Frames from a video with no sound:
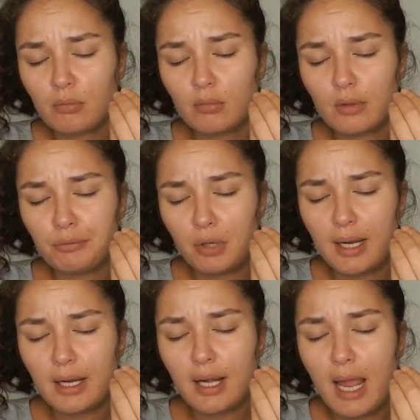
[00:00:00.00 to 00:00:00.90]

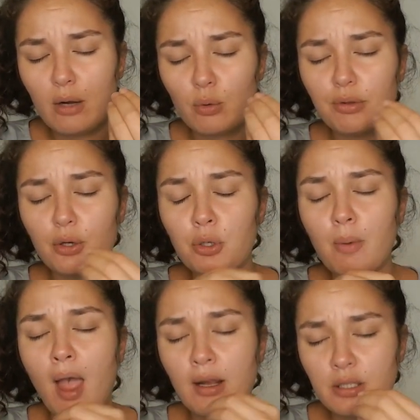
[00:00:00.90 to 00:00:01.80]
right? And although you
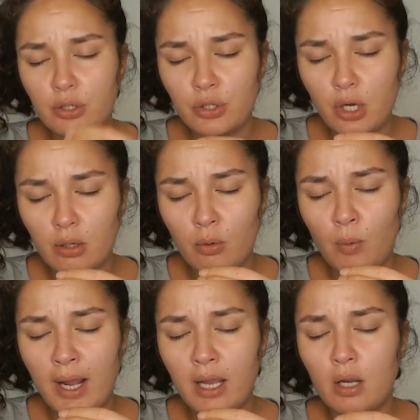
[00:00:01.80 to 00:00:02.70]
acted a certain
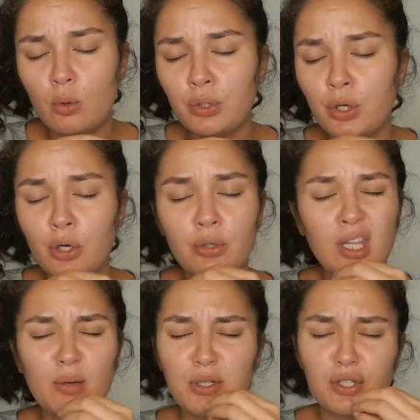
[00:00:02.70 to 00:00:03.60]
way, although
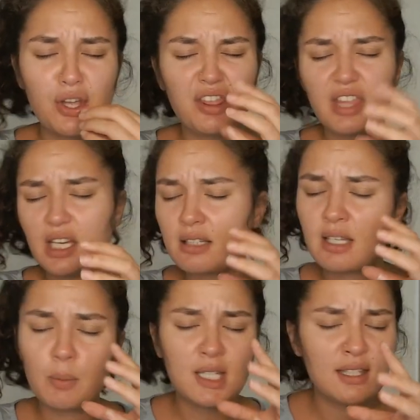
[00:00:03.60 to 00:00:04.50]
there were certain things
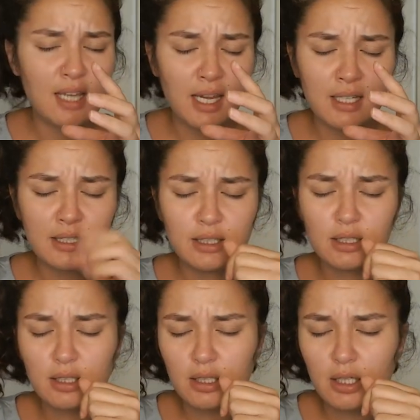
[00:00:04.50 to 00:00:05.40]
that were said,
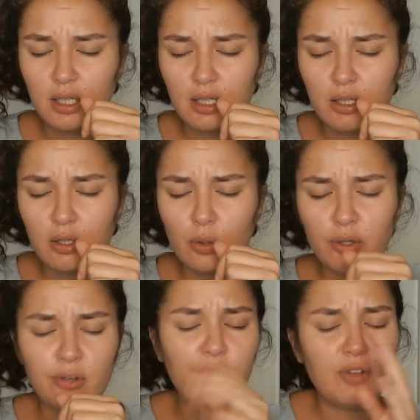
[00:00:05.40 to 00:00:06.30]

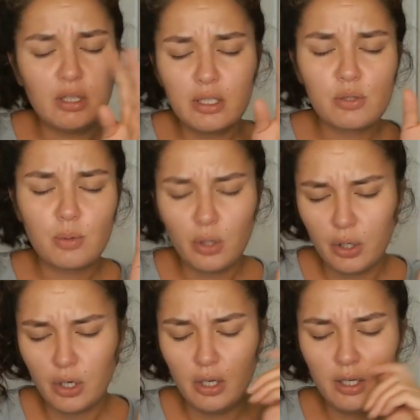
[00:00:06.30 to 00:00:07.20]
although feelings were
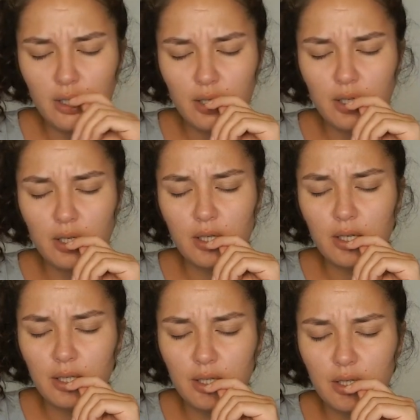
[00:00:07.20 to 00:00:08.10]
hurt,
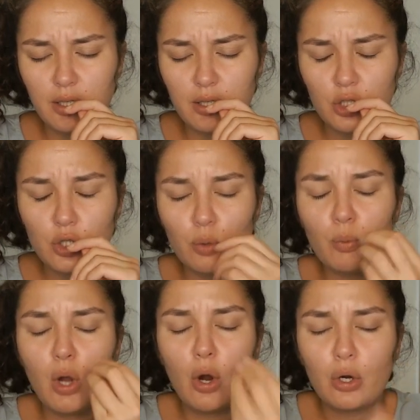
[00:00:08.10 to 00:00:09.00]
you
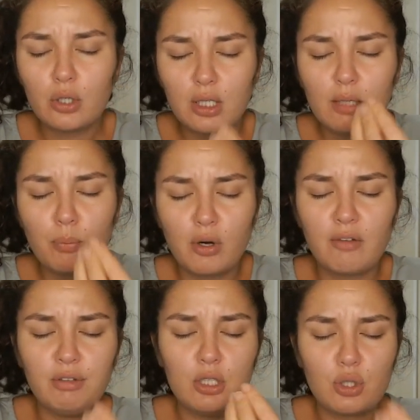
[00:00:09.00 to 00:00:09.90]
were only
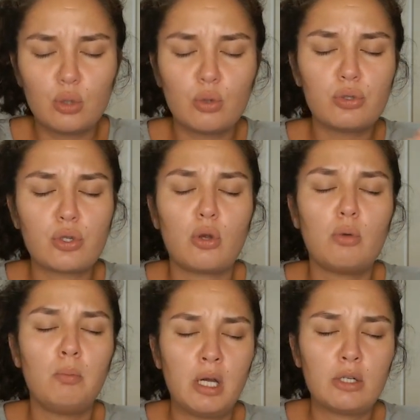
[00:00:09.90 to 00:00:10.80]
privy to so
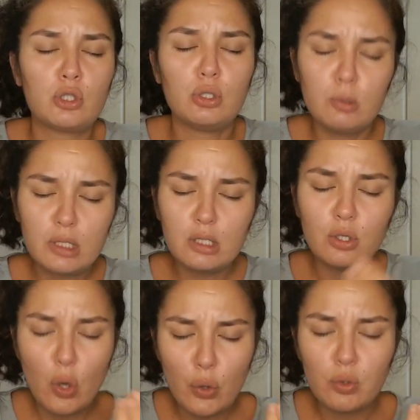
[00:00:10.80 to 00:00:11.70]
much. You didn't
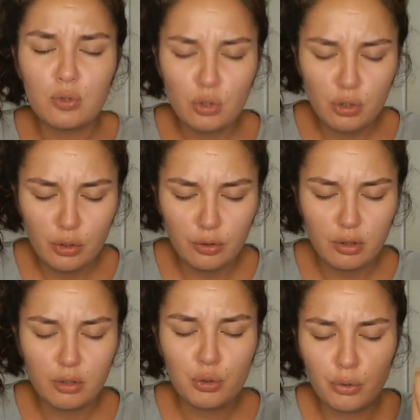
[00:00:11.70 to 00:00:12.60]
know the truth.
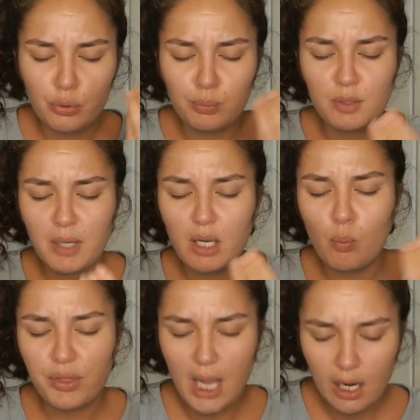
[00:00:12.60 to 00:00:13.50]
The truth was being
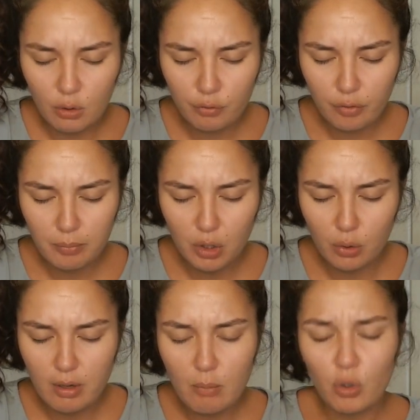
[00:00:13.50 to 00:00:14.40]
withheld from you.
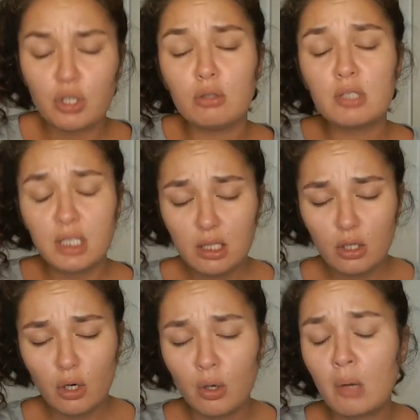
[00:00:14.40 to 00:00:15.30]
And what you did know
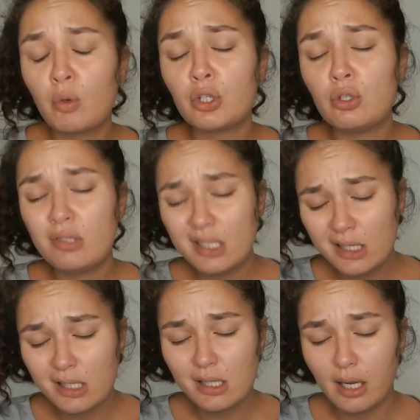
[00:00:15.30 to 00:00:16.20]
and what you did
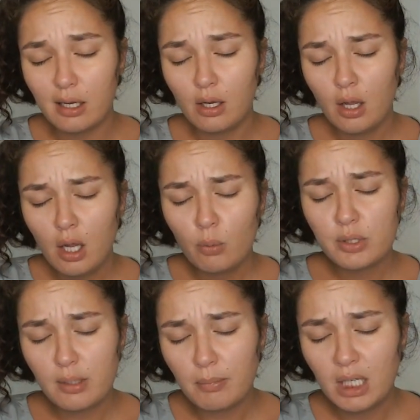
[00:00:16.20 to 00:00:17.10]
see was
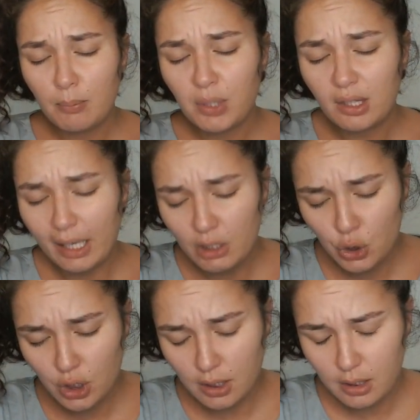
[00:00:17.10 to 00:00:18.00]
a
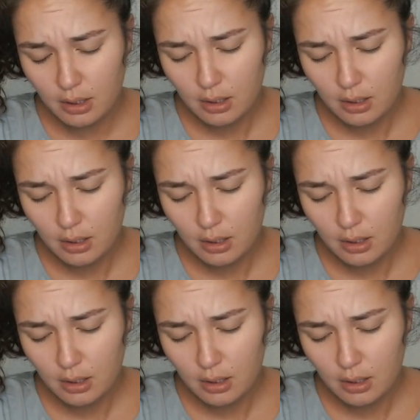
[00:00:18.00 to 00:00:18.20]
manipulation.